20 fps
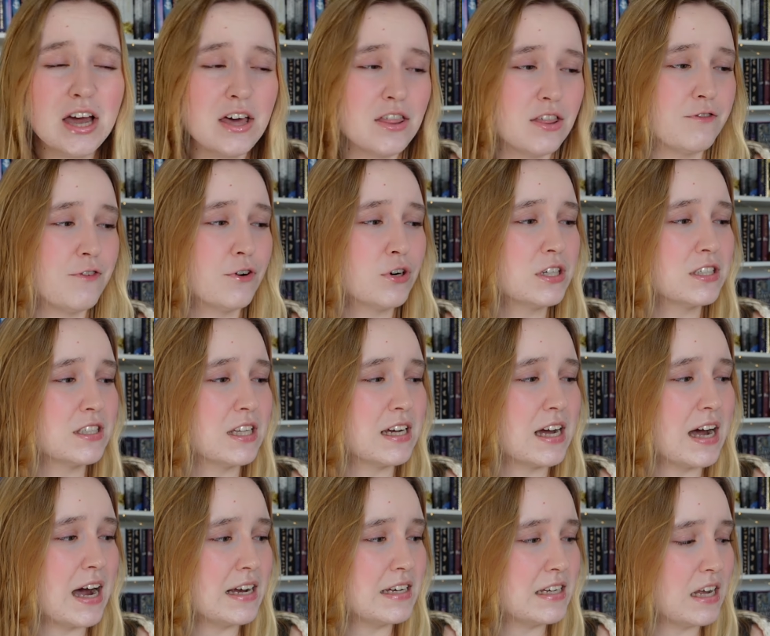The first thing
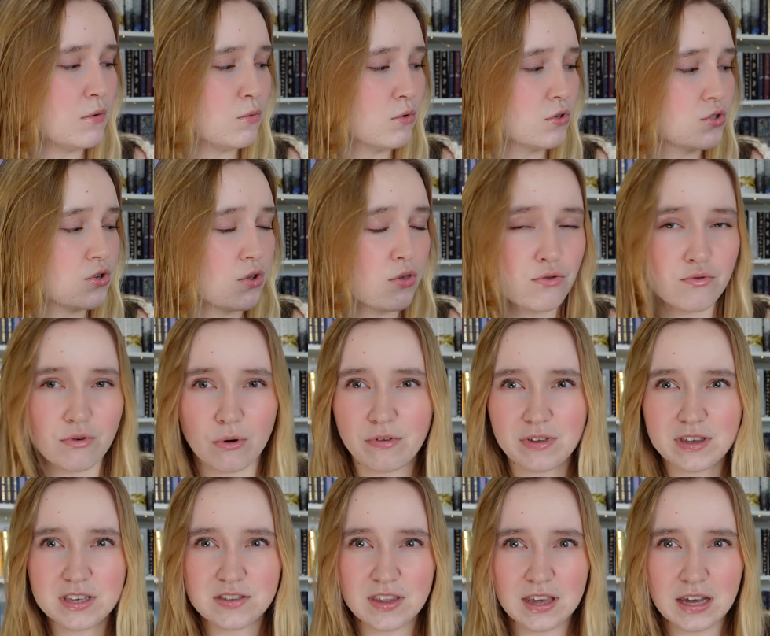I did was throw
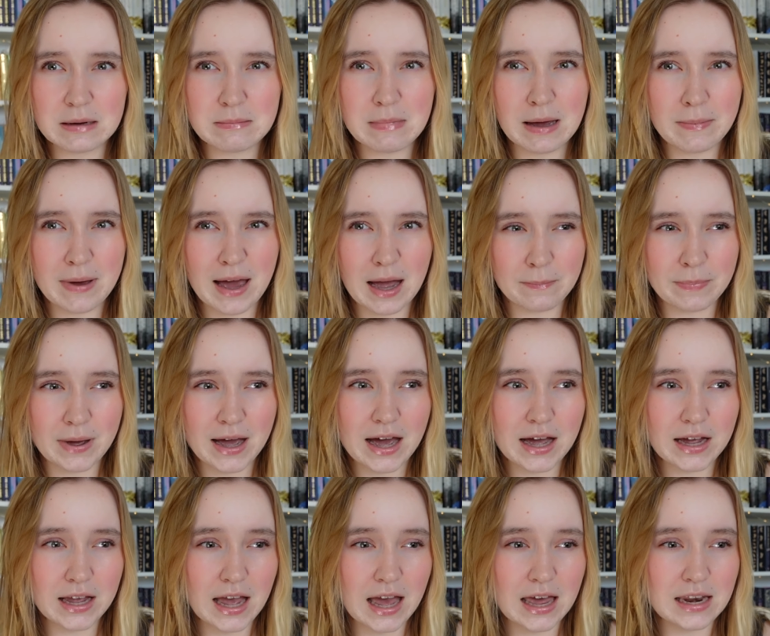this thing in my
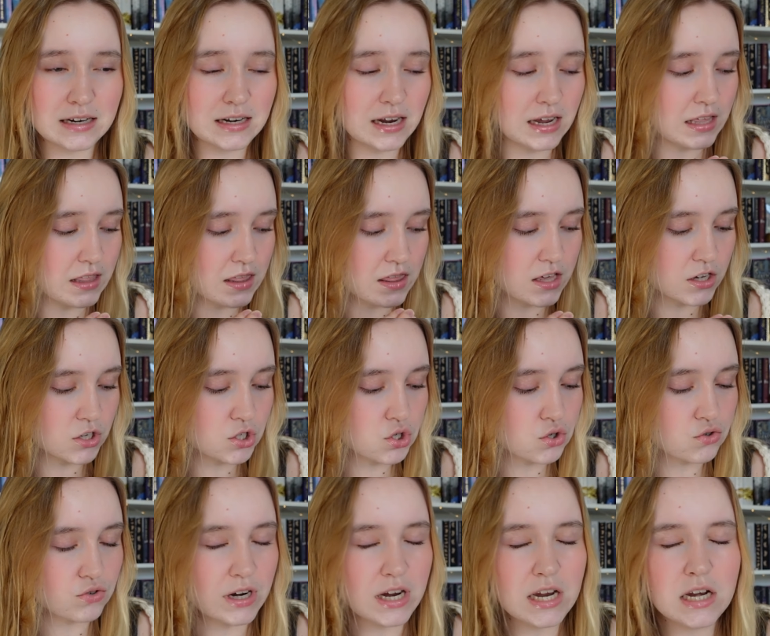backpack and the
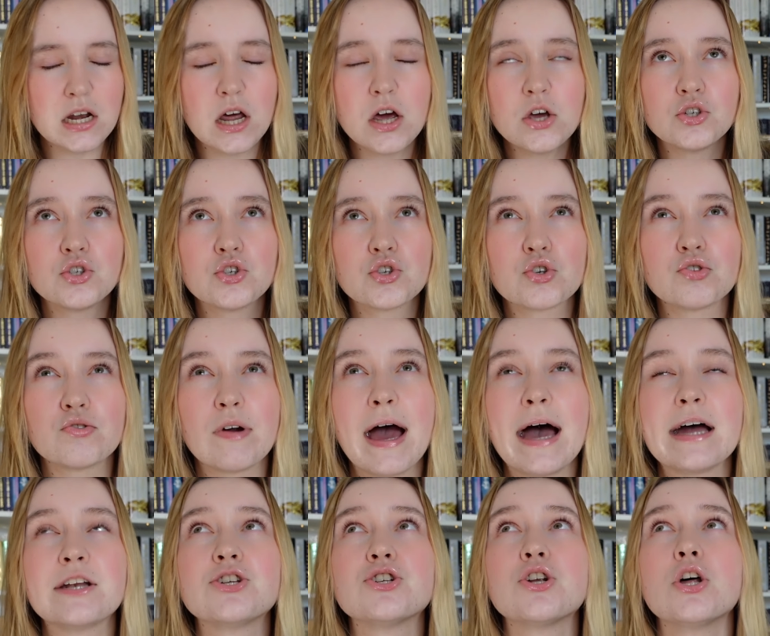screen
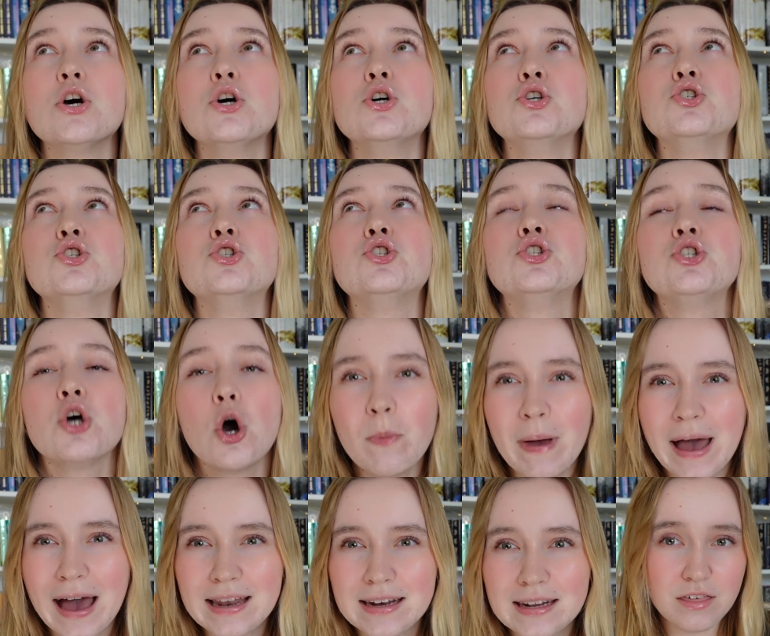scratched so
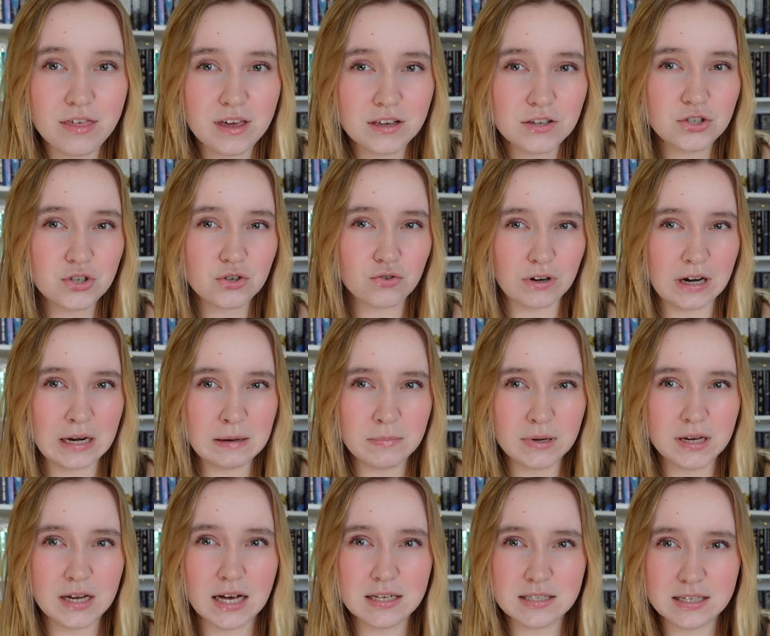bad. This screen,
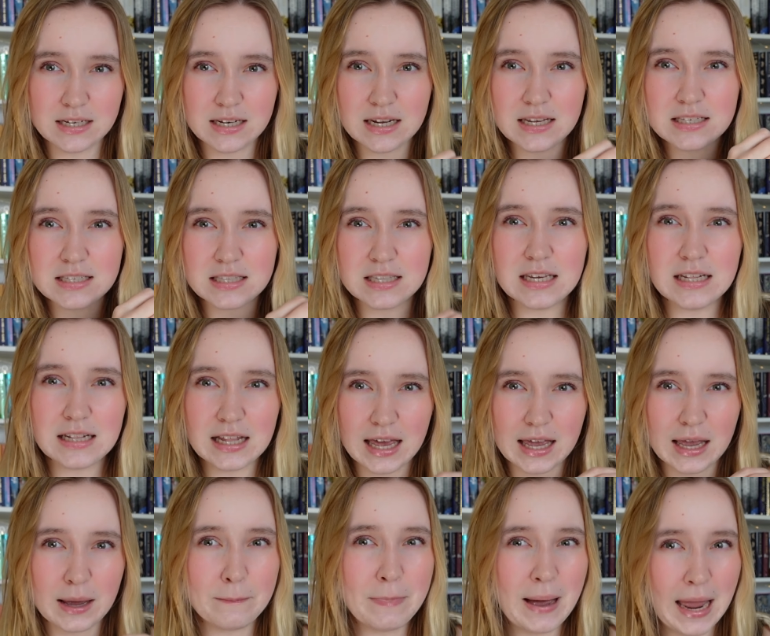because it is
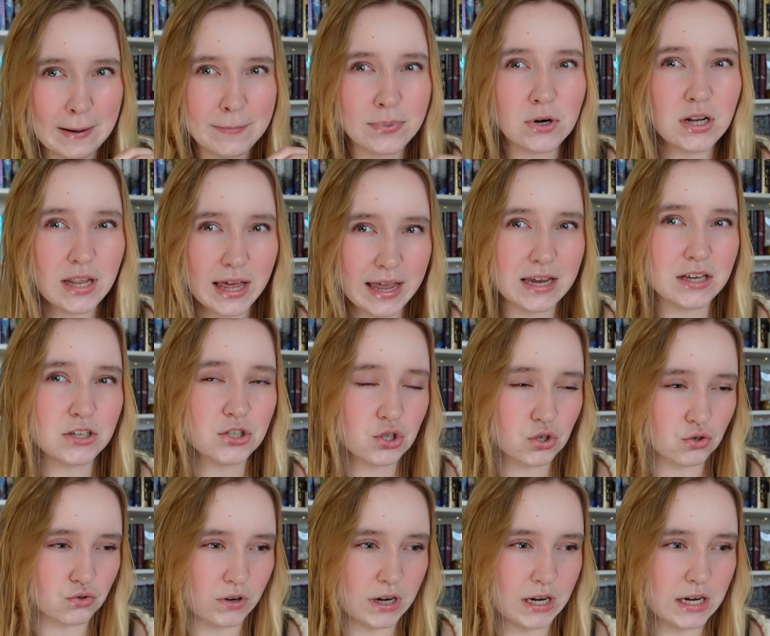the paper-like
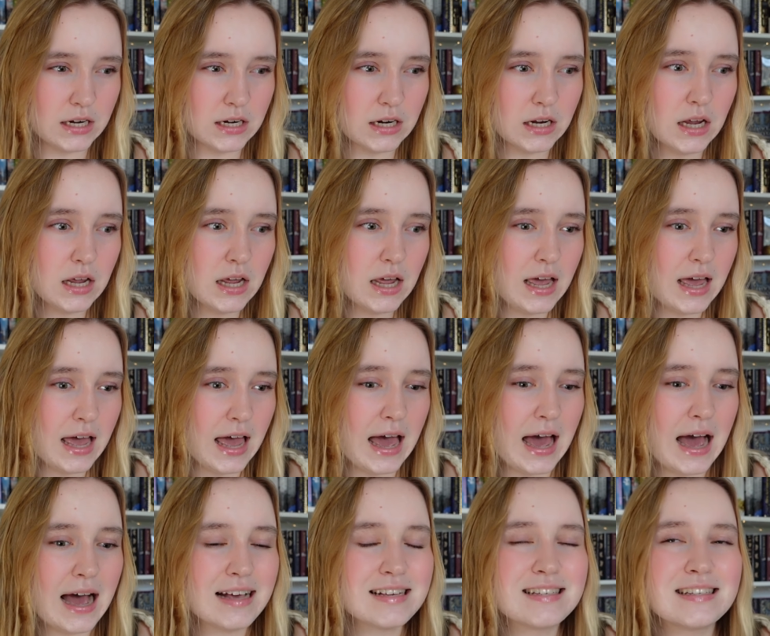screen,
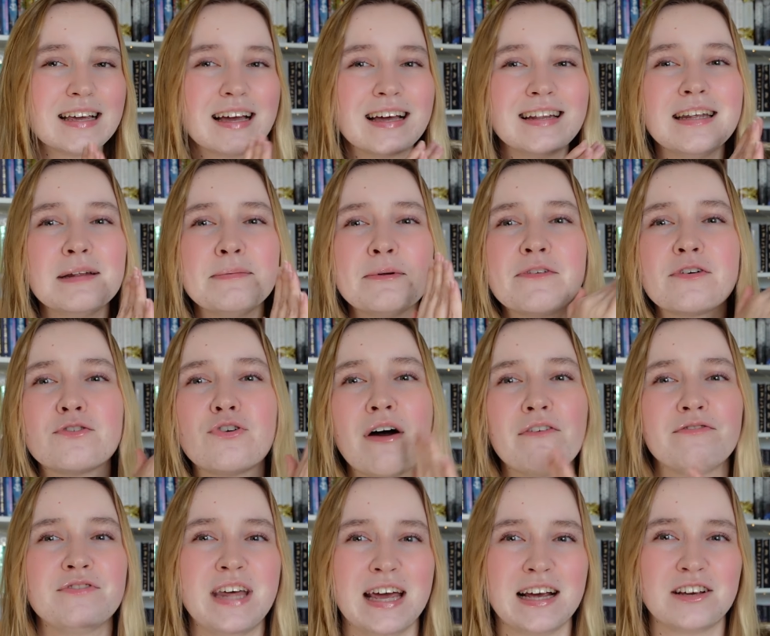has like a little bit of a
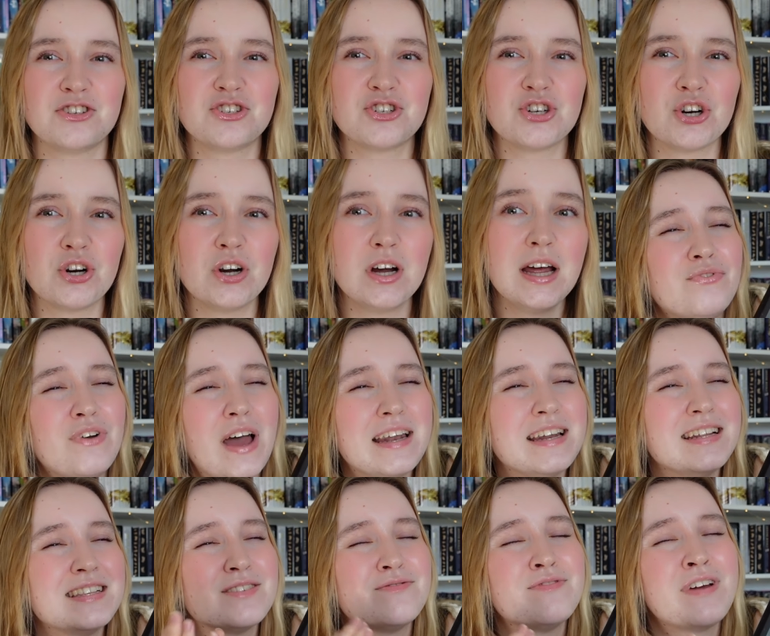rough texture and
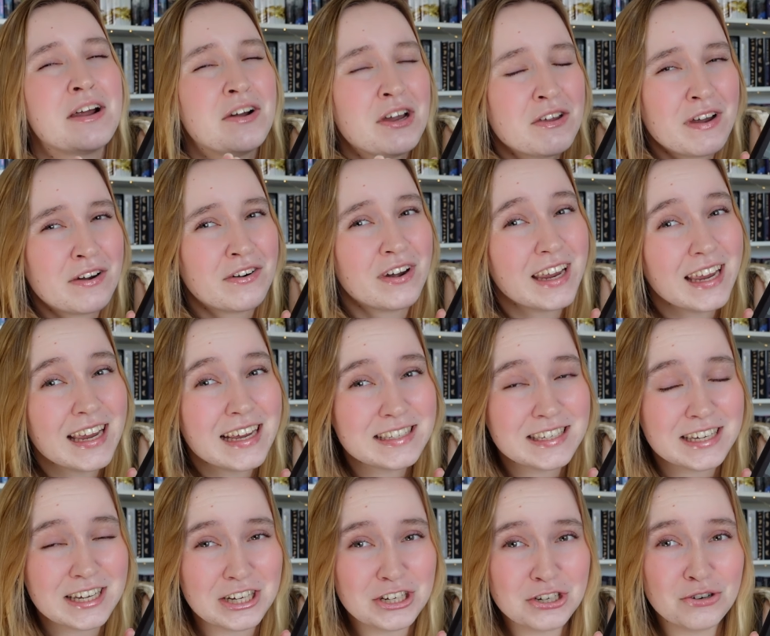it's very, very
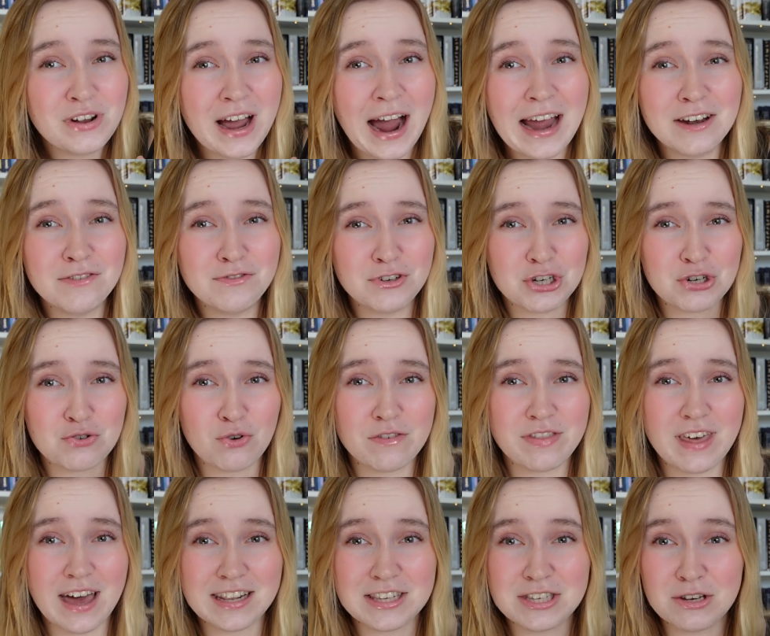easy to kind of destroy
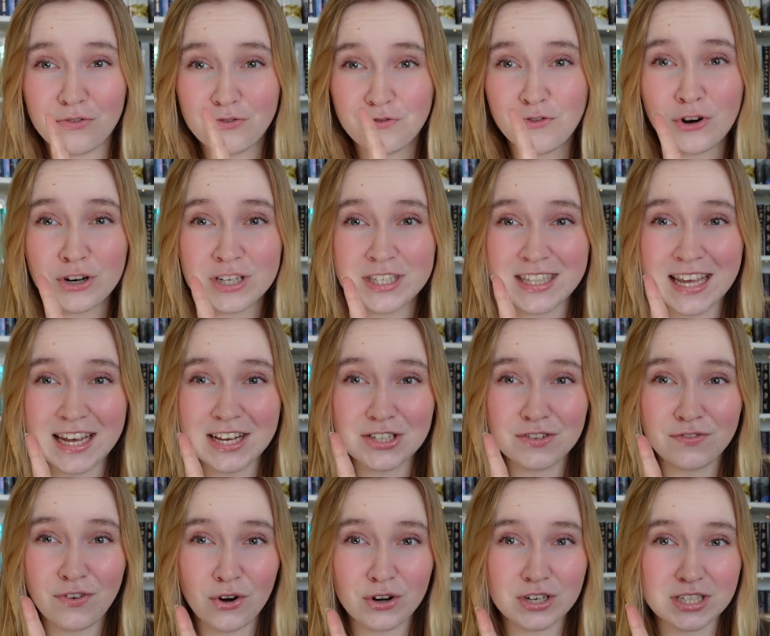that. So first things
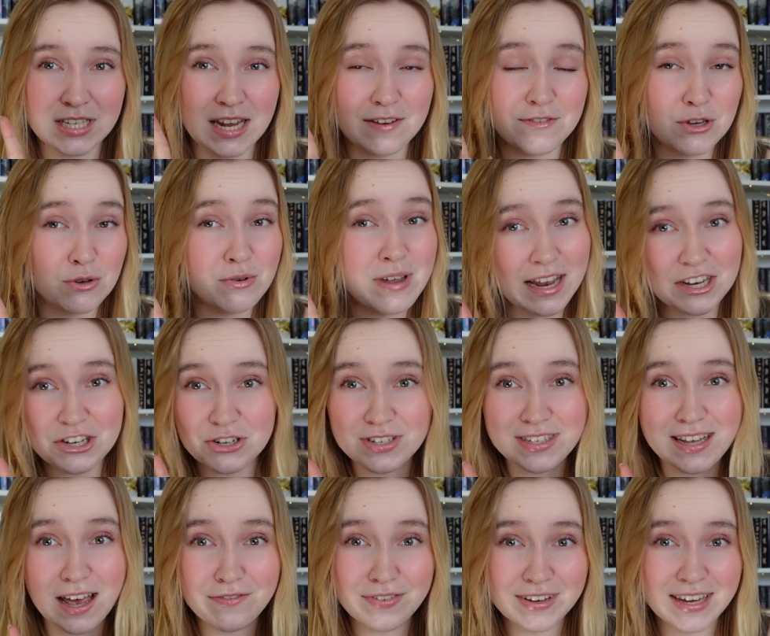first, if you get
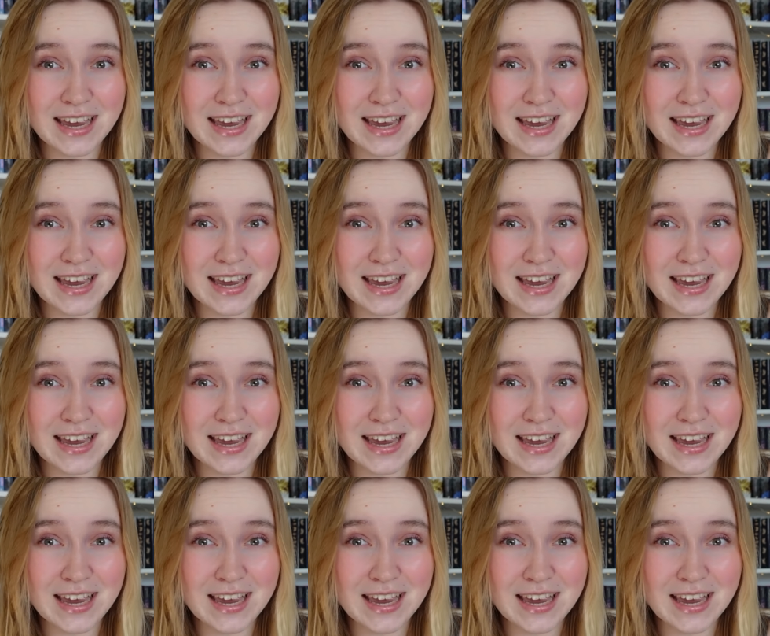yourself a